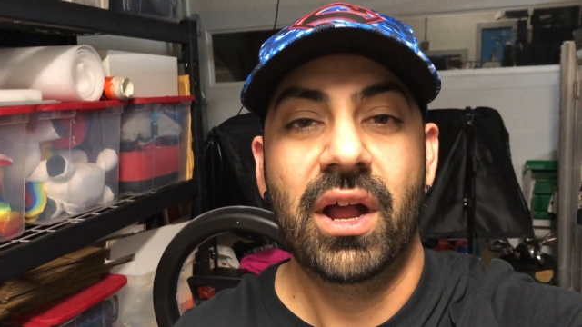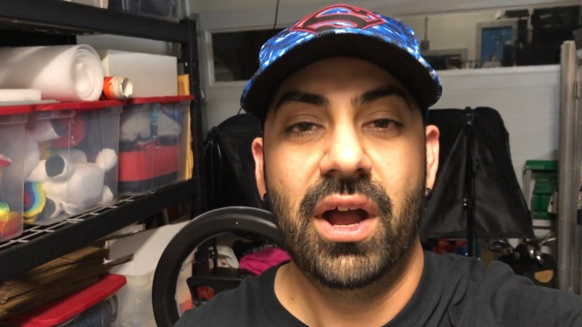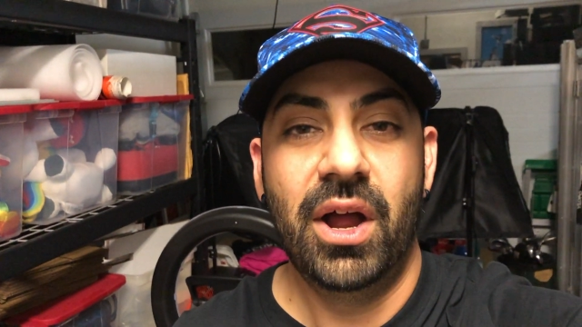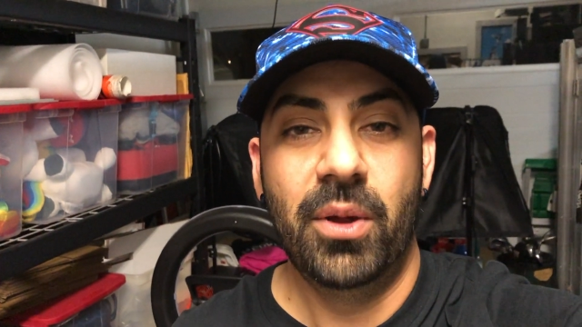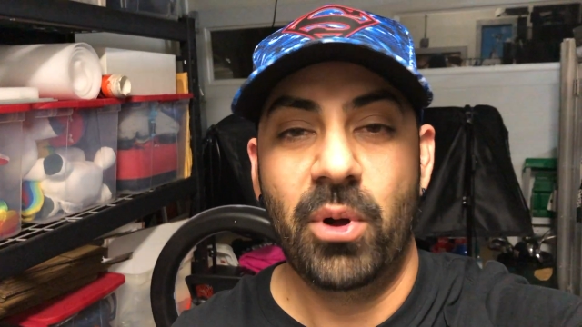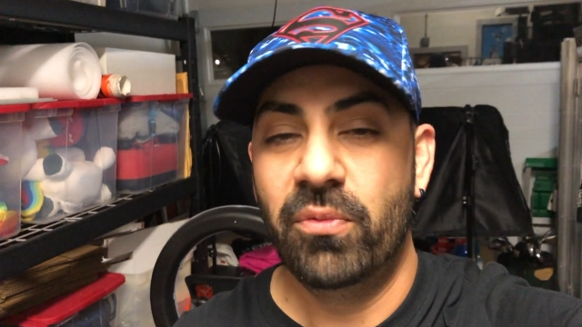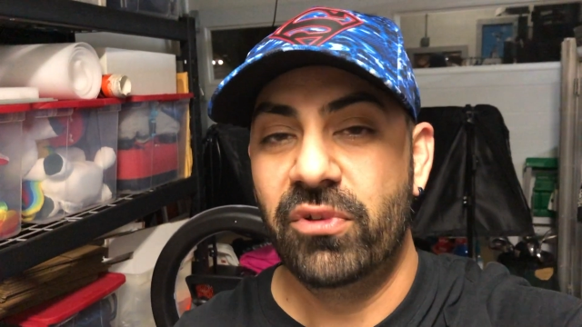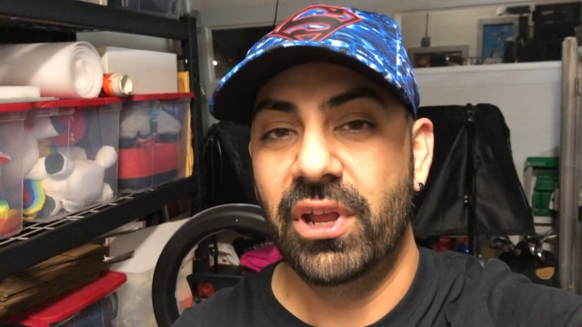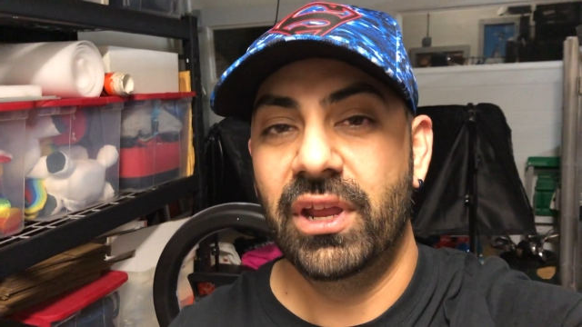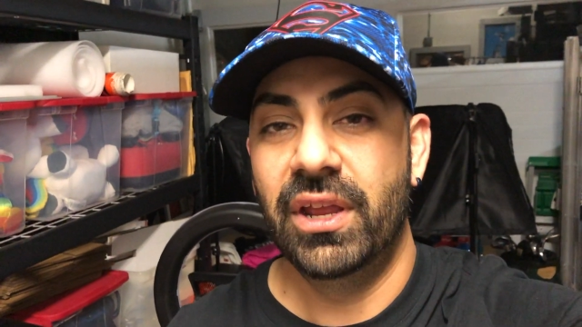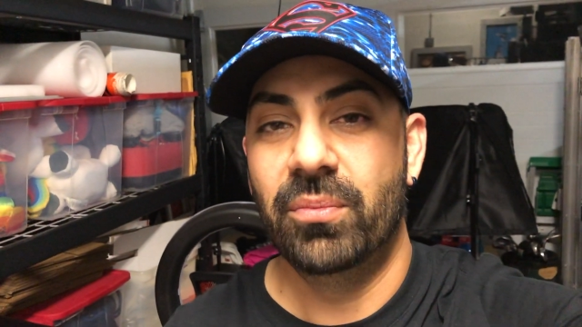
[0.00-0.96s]

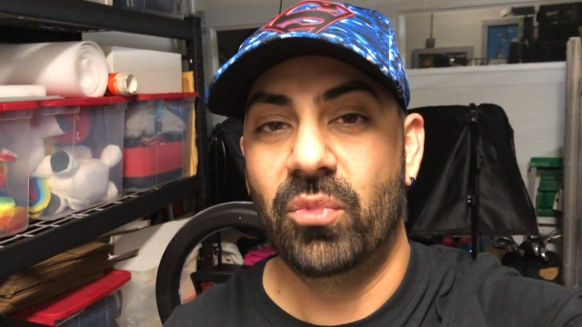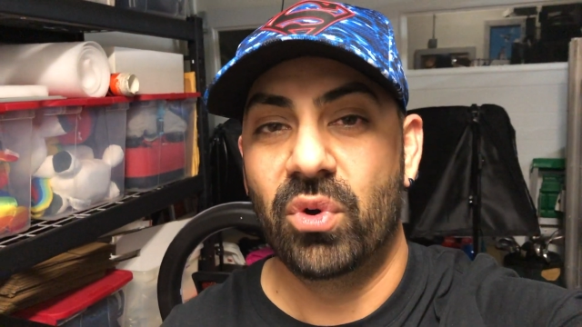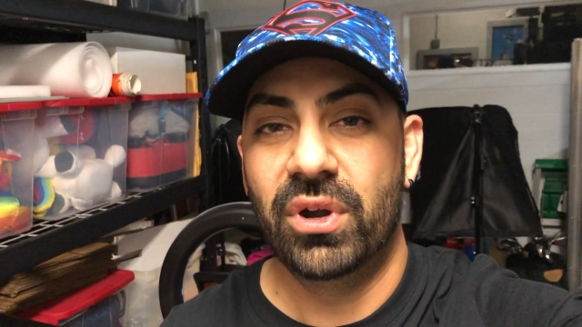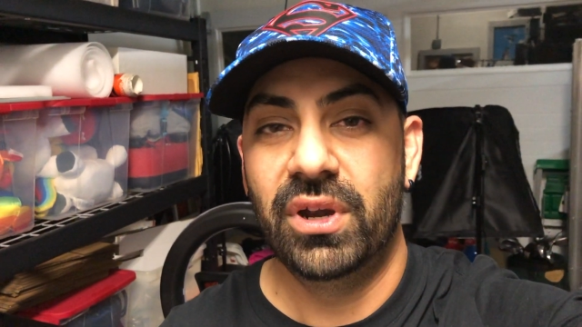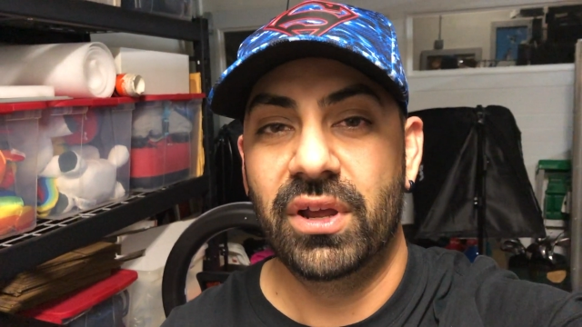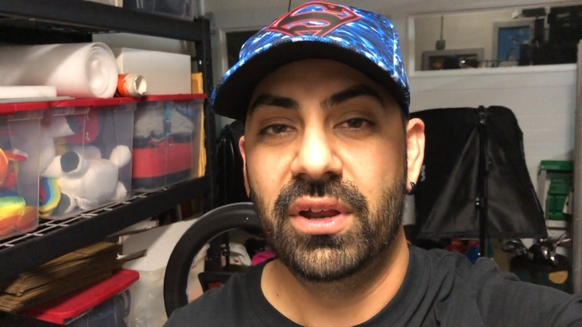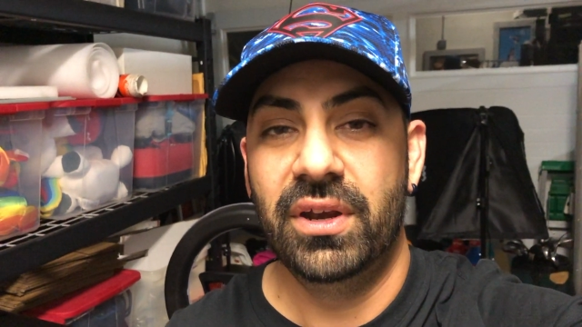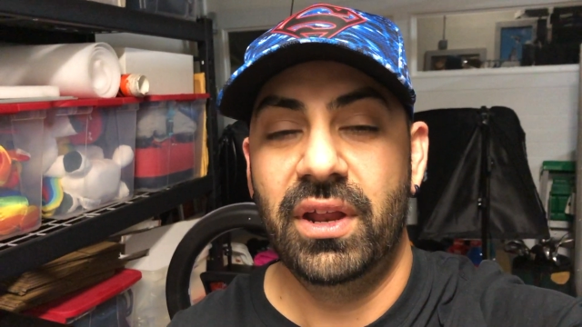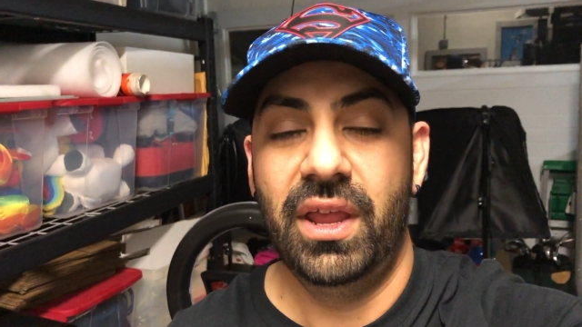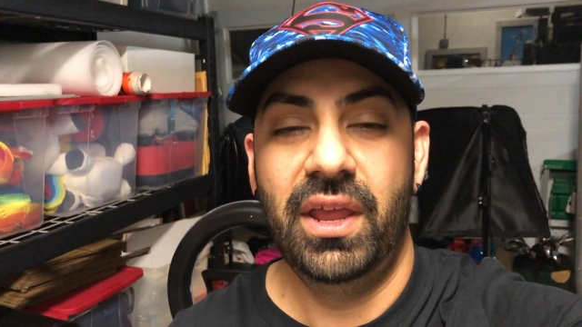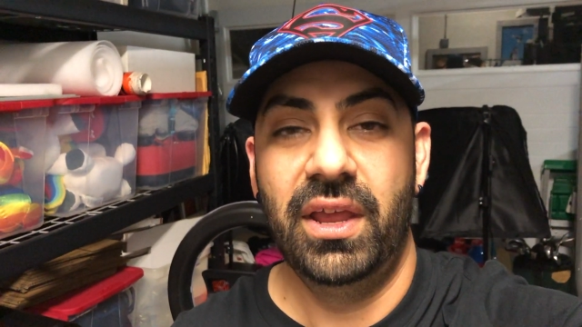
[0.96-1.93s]
Hopefully I get more
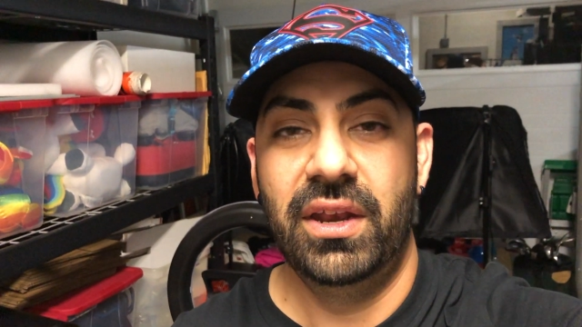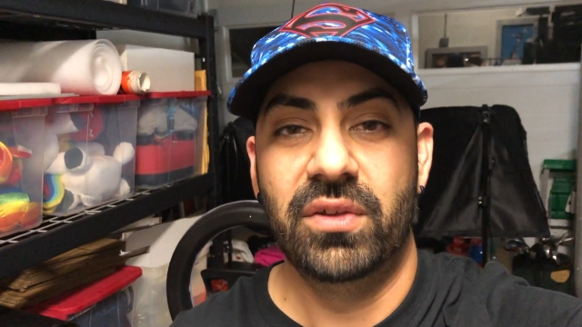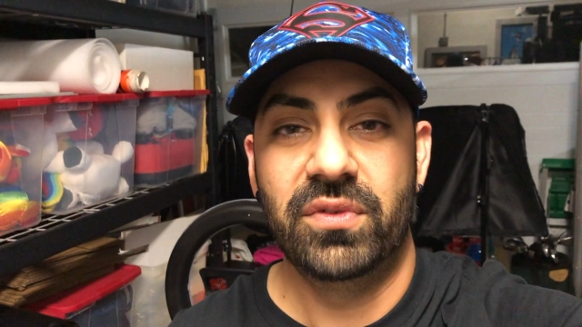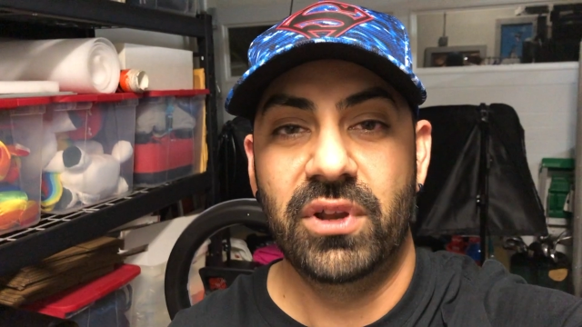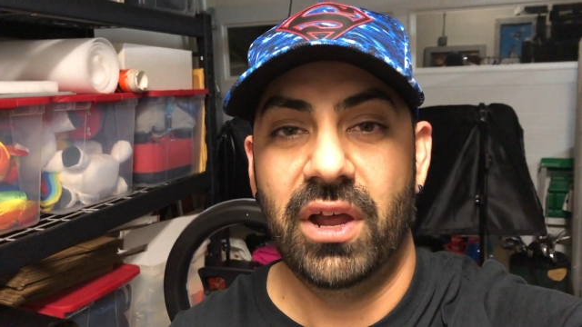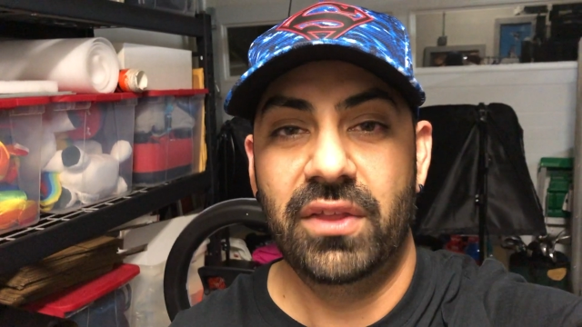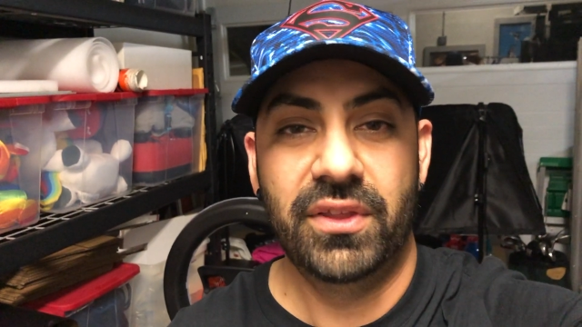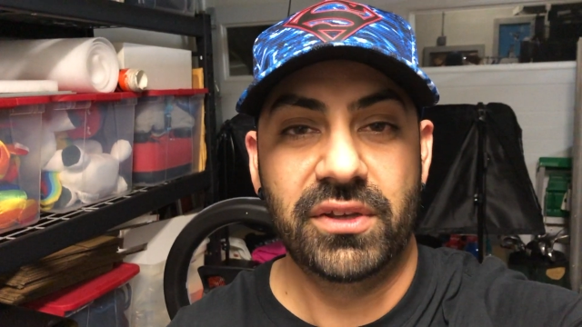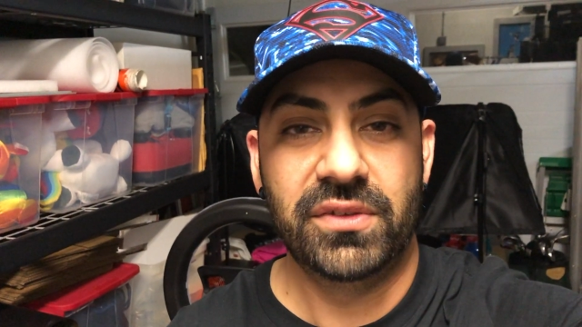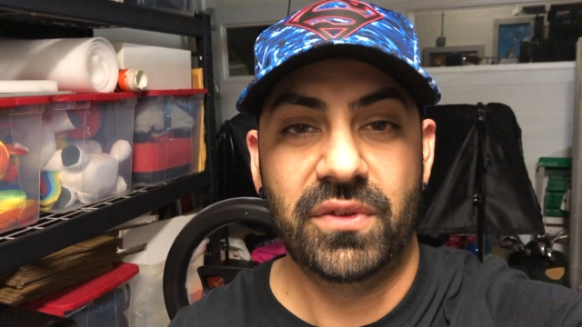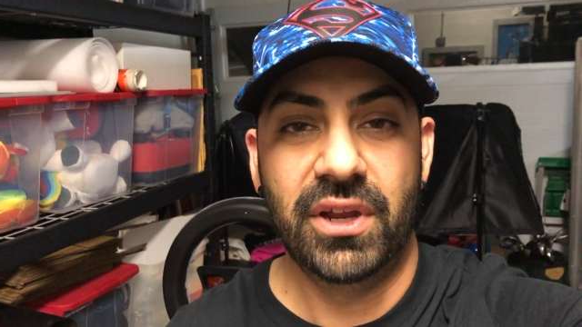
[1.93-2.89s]
done, and if not,
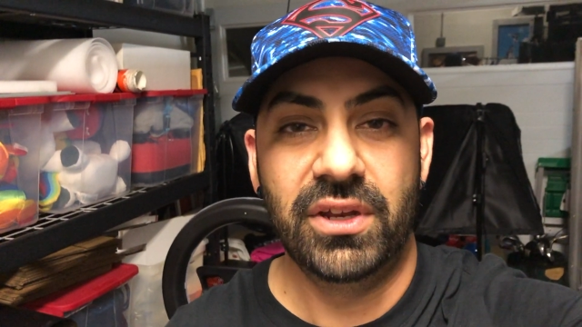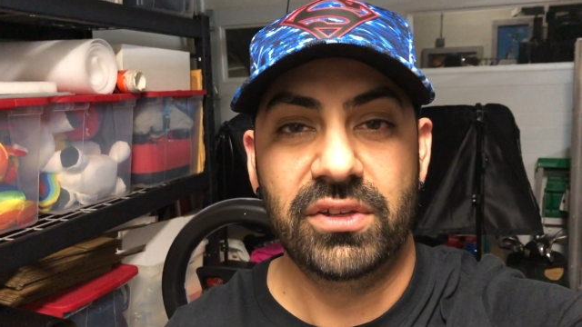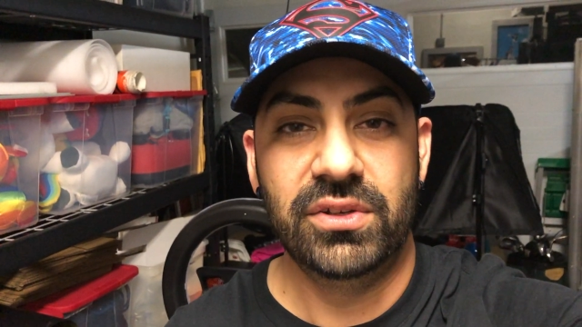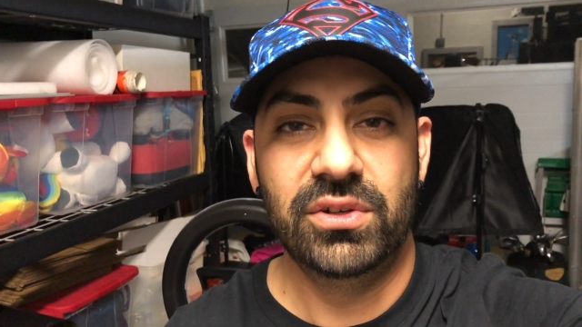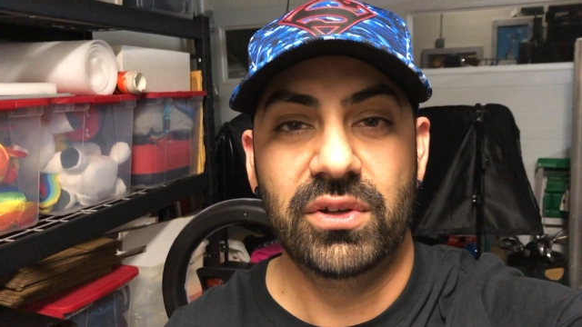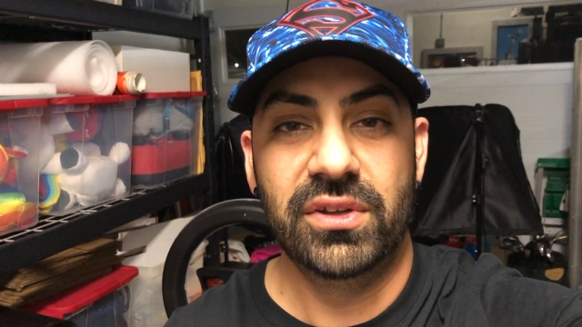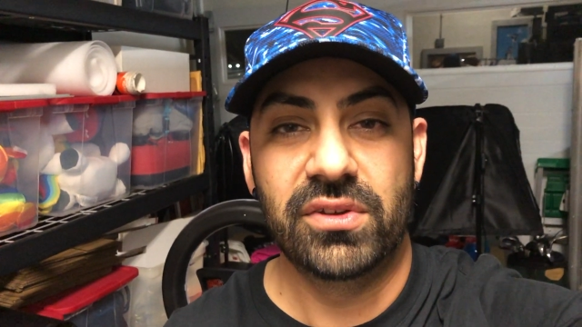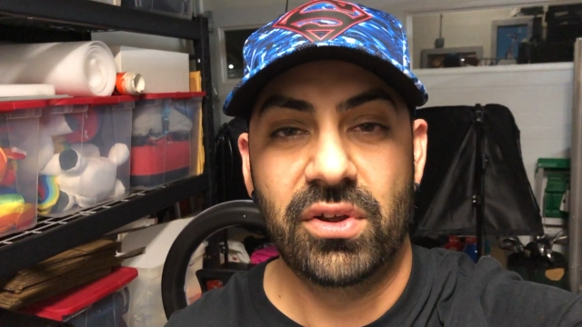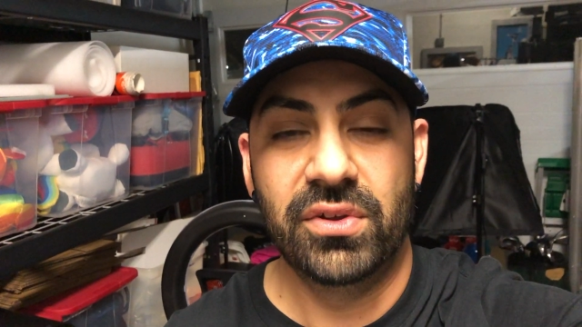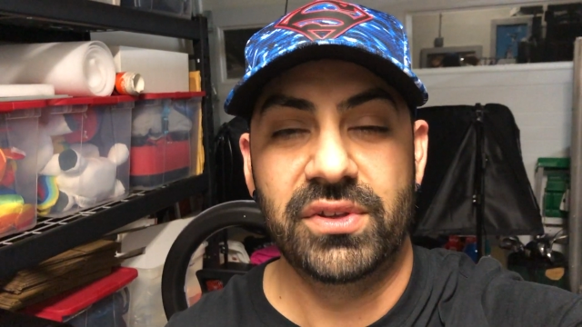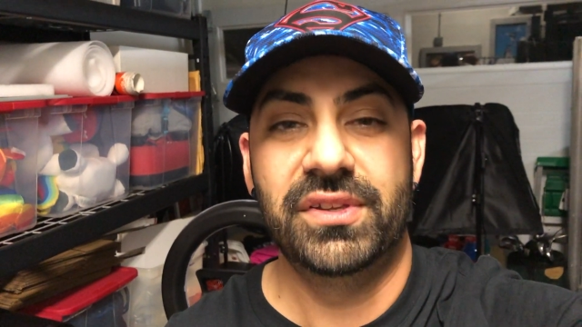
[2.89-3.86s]
that's fine too, as
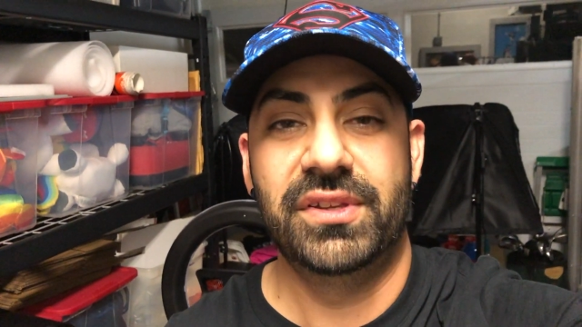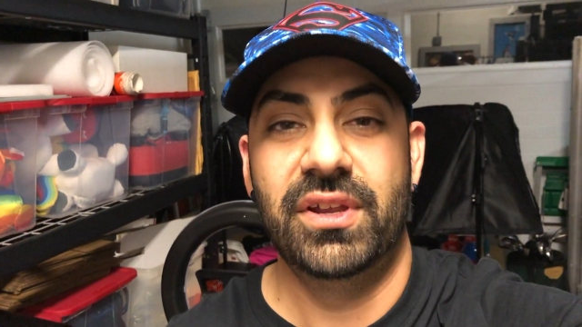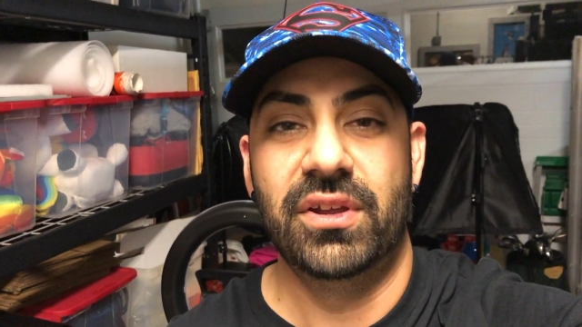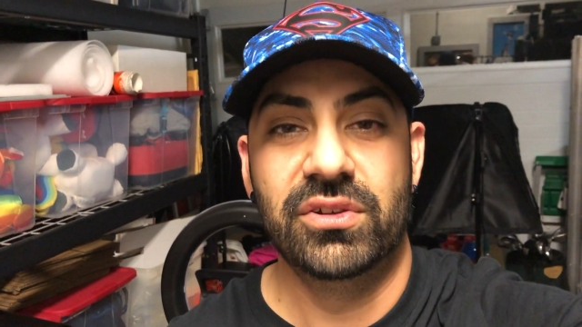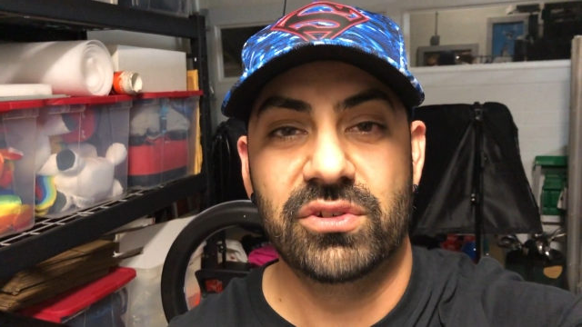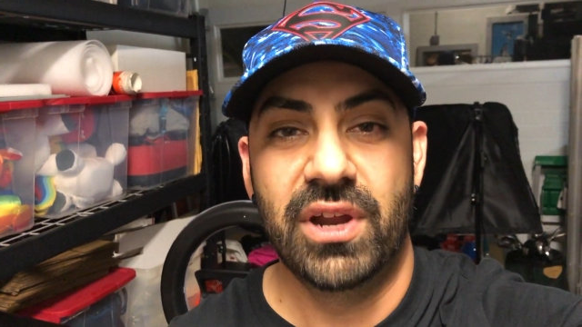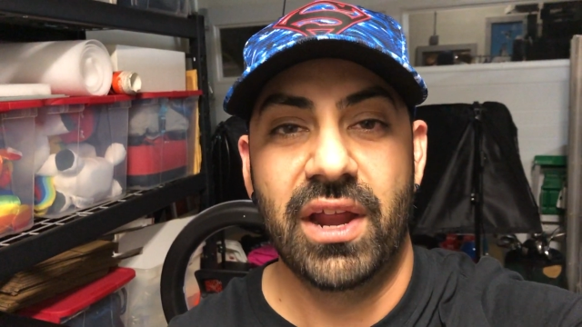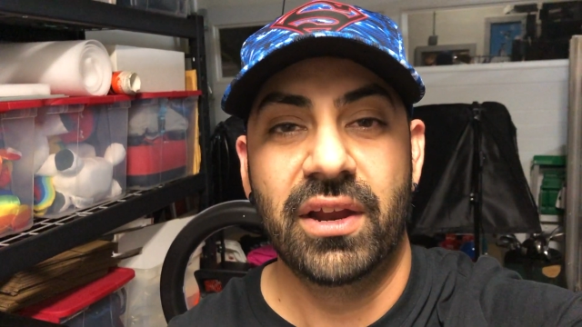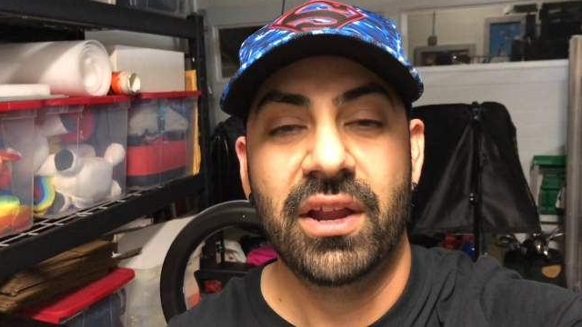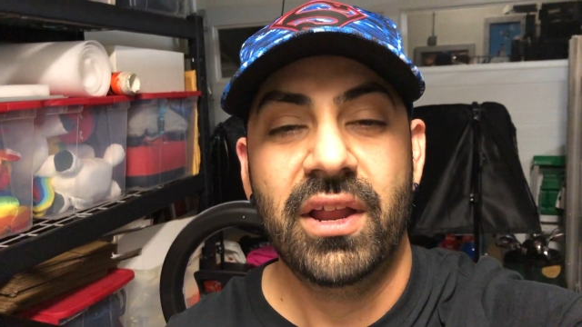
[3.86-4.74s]
long as I stay on track.